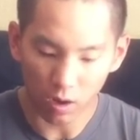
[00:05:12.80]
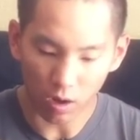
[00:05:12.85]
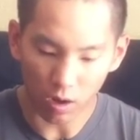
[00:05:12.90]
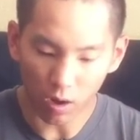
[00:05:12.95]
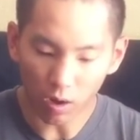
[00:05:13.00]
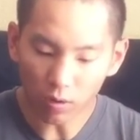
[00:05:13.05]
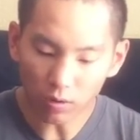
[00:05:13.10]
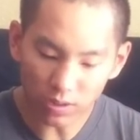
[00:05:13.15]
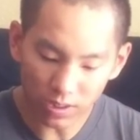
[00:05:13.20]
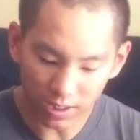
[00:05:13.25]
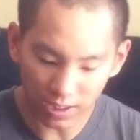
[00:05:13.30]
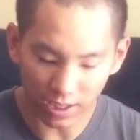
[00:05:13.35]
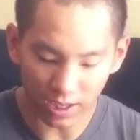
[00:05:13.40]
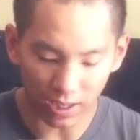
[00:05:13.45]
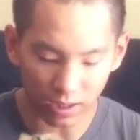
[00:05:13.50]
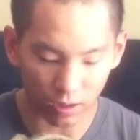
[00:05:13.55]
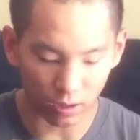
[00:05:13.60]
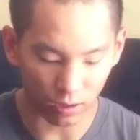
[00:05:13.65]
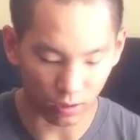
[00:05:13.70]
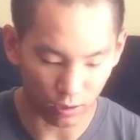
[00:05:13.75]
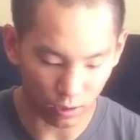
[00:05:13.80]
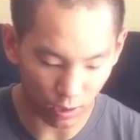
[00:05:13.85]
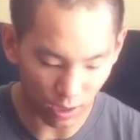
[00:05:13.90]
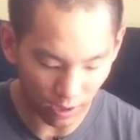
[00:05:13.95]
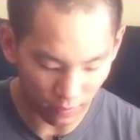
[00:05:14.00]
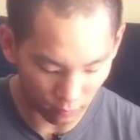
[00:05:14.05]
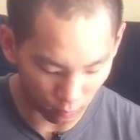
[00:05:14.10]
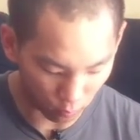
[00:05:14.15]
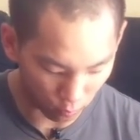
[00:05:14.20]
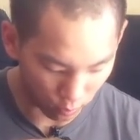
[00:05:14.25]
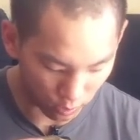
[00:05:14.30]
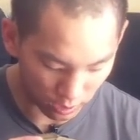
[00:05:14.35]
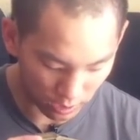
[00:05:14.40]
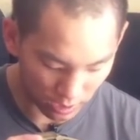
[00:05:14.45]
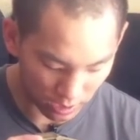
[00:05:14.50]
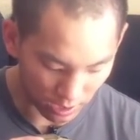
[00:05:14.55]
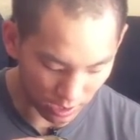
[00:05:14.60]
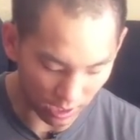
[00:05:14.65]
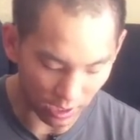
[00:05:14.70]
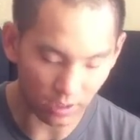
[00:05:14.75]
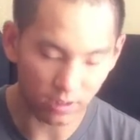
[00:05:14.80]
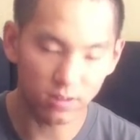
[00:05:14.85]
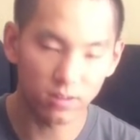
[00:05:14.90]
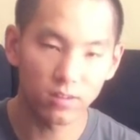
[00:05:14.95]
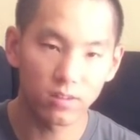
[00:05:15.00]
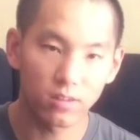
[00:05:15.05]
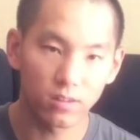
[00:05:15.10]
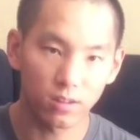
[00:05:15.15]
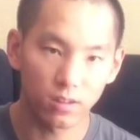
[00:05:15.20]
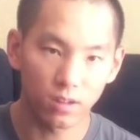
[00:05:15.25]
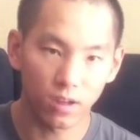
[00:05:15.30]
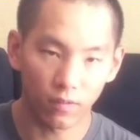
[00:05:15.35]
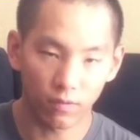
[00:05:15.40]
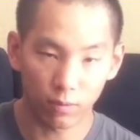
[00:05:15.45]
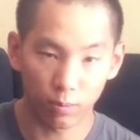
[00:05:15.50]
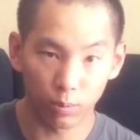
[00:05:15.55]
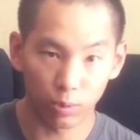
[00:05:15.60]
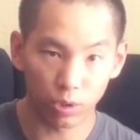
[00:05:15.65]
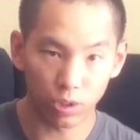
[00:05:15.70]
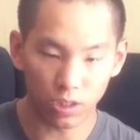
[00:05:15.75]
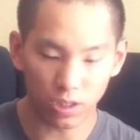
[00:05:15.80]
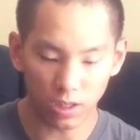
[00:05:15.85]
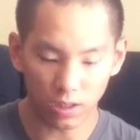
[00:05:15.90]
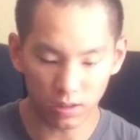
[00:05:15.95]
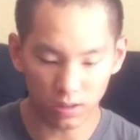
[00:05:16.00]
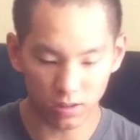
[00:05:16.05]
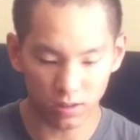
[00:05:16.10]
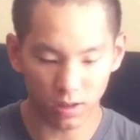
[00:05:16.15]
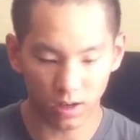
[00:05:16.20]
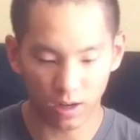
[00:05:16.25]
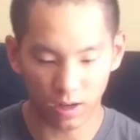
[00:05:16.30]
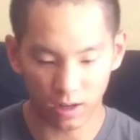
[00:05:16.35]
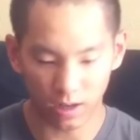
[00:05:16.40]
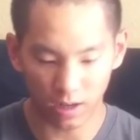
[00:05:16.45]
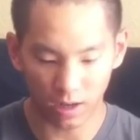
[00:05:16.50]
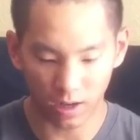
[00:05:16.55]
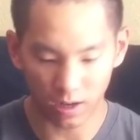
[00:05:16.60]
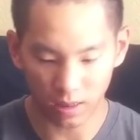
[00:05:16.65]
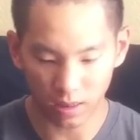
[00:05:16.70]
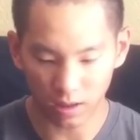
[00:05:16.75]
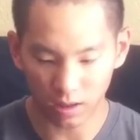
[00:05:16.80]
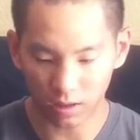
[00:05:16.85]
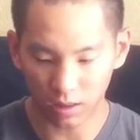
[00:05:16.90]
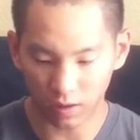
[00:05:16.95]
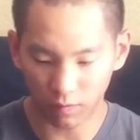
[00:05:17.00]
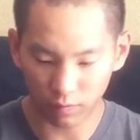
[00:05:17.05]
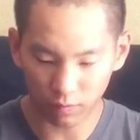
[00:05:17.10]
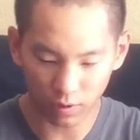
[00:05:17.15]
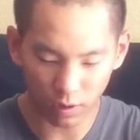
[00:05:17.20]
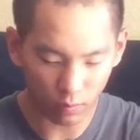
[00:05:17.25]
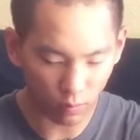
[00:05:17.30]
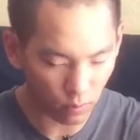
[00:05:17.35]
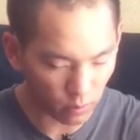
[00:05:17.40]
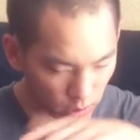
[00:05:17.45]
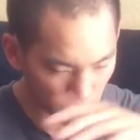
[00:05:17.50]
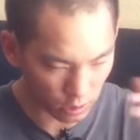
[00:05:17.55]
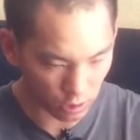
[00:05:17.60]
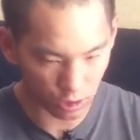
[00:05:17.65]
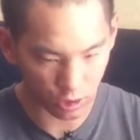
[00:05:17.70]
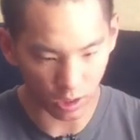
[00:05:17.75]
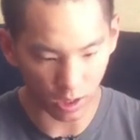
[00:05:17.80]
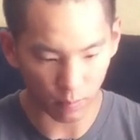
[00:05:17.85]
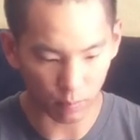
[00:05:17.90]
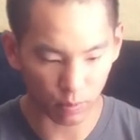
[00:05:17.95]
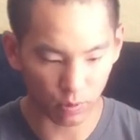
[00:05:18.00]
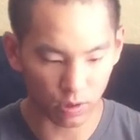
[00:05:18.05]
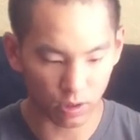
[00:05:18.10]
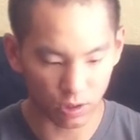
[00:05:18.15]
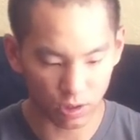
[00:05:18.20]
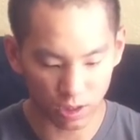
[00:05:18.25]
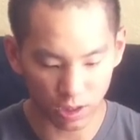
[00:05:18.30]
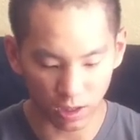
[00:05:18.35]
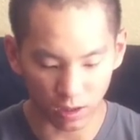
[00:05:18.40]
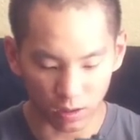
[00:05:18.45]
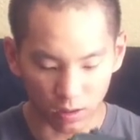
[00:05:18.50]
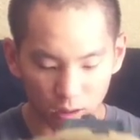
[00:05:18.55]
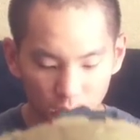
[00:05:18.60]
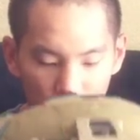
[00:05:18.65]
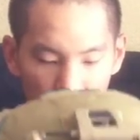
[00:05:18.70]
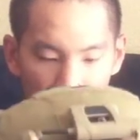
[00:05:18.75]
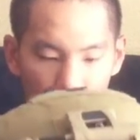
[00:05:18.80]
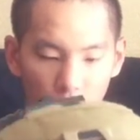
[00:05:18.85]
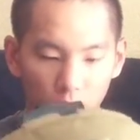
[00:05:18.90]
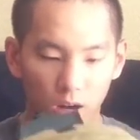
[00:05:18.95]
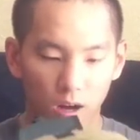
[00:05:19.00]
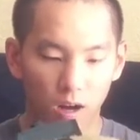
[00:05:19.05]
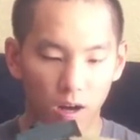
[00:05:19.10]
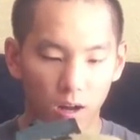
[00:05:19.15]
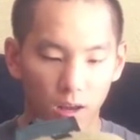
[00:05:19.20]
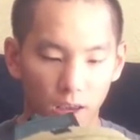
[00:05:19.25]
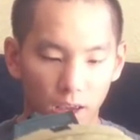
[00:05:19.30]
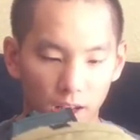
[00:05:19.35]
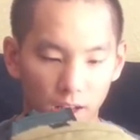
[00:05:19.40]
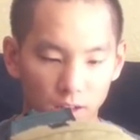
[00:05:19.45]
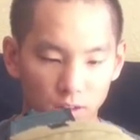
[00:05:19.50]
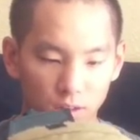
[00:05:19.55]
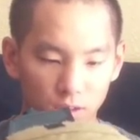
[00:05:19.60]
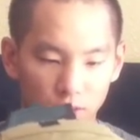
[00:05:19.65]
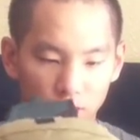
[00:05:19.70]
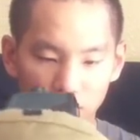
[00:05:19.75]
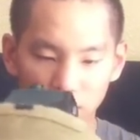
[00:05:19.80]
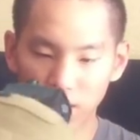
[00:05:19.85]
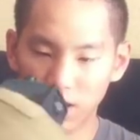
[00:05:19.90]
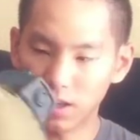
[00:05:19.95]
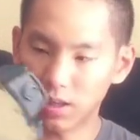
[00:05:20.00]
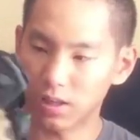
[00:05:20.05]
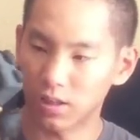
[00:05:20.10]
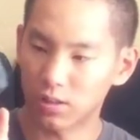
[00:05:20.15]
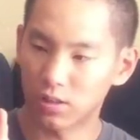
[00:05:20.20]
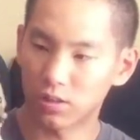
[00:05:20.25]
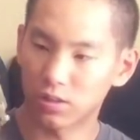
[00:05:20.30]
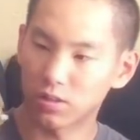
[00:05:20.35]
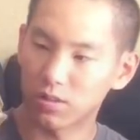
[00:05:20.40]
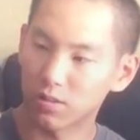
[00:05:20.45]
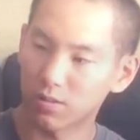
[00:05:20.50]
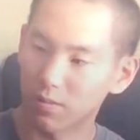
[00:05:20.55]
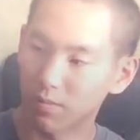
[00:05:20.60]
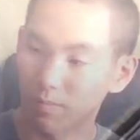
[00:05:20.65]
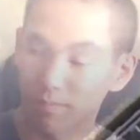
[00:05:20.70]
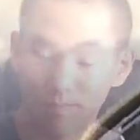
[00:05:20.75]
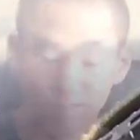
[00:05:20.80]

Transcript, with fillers: all together, you have a really nice, comfortable, unique design, and I think they've done a really good job with the shell. And as you can see, it's